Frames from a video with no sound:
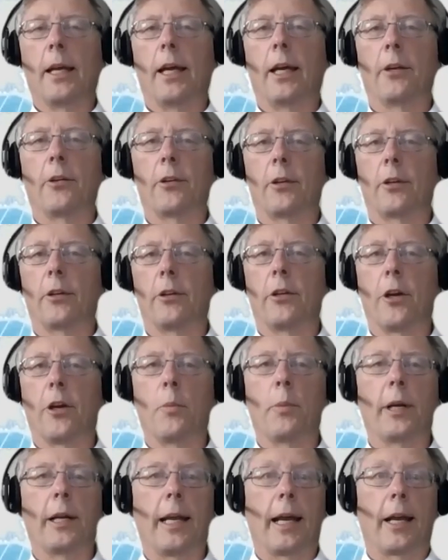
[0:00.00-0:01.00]
and
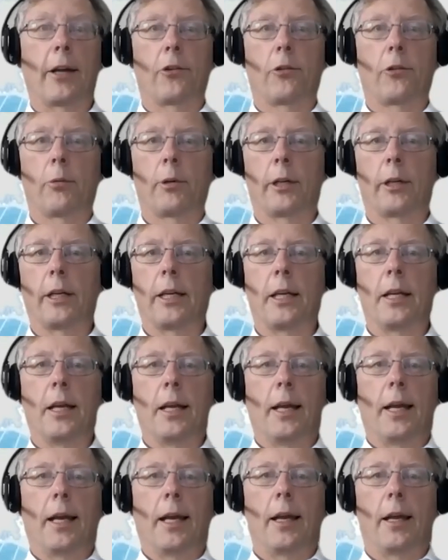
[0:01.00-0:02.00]
nobody actually
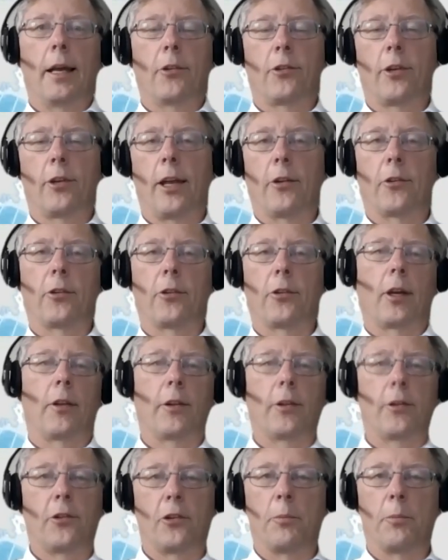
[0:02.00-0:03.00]
says,
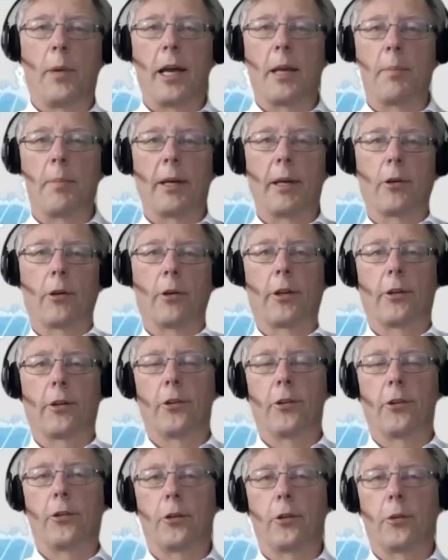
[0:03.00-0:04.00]
this is my bit or
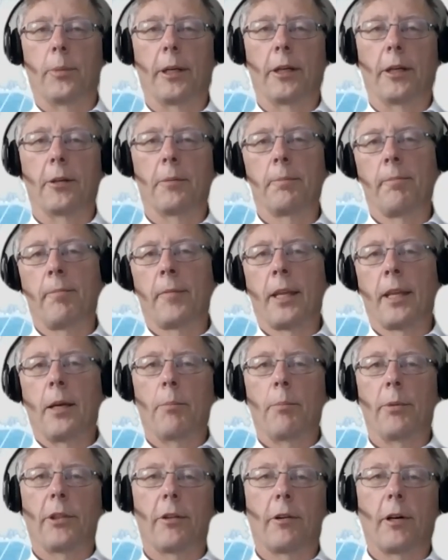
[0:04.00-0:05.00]
this is your bit.
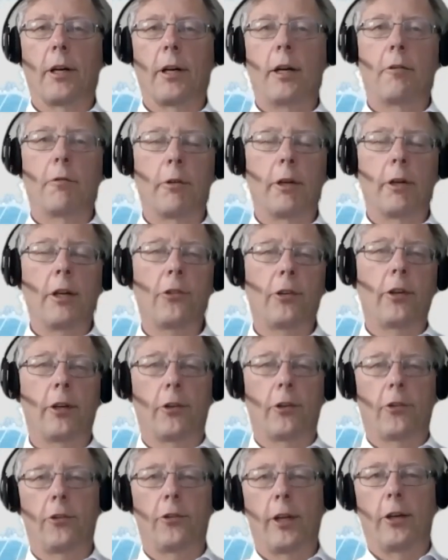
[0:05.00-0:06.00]
But there are
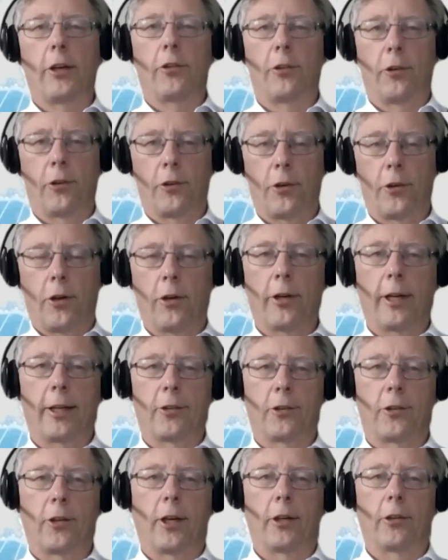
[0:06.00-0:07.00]
research stations on
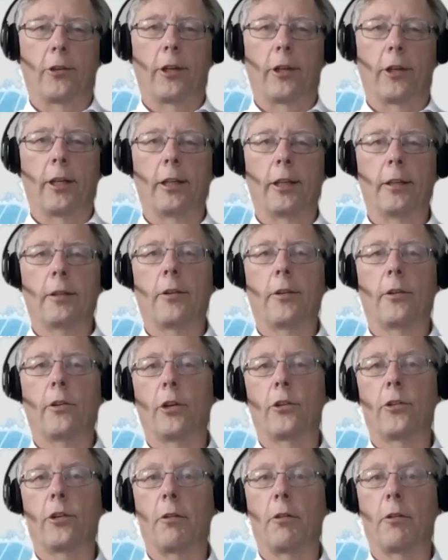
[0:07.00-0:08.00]
Antarctica
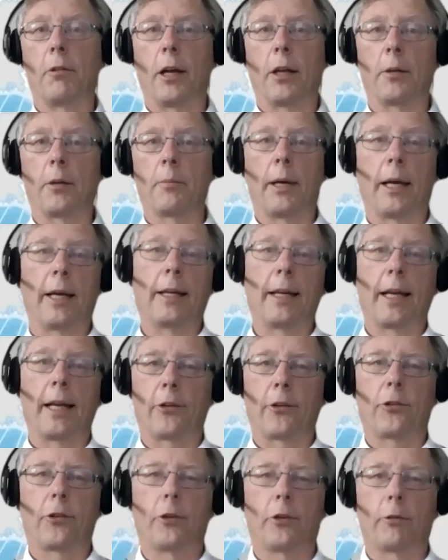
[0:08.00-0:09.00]
that are run by
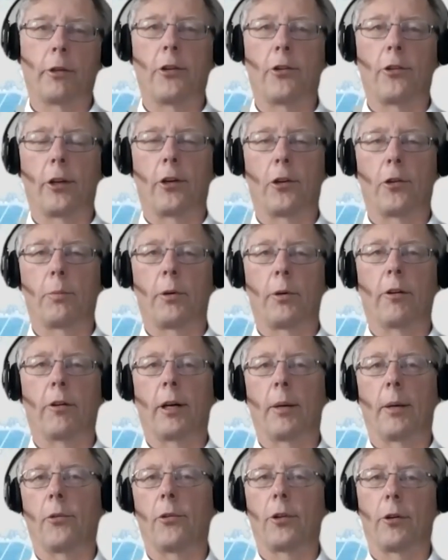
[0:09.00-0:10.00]
national research
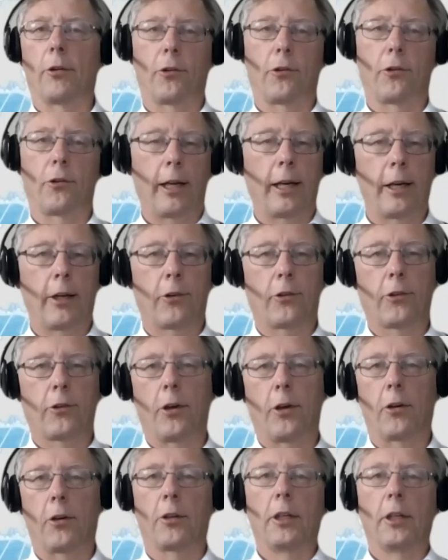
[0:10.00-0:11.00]
programs. So Australia's
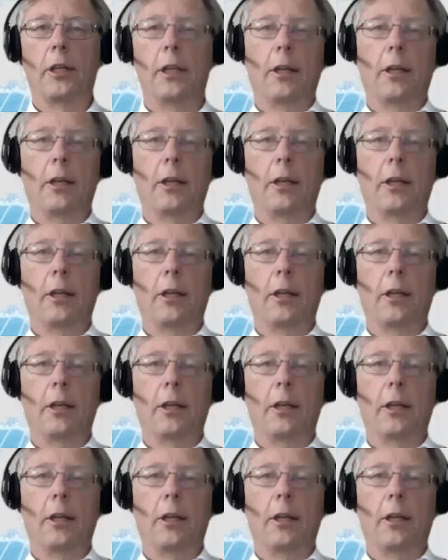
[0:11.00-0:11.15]
got